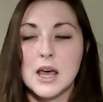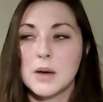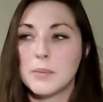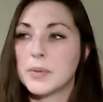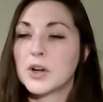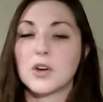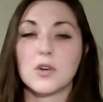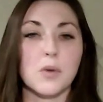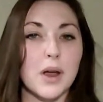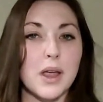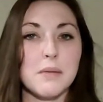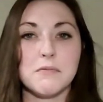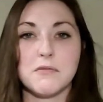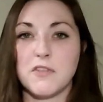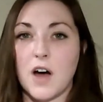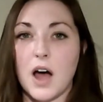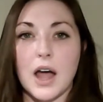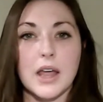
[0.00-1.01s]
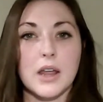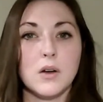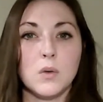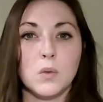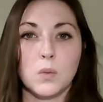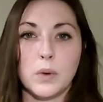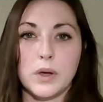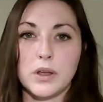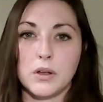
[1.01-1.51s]
But a grapevine
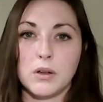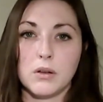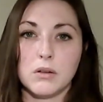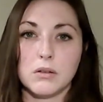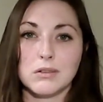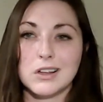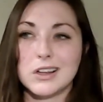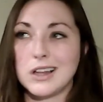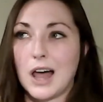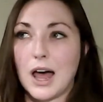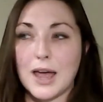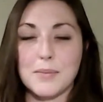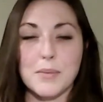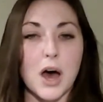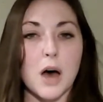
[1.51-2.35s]
will climb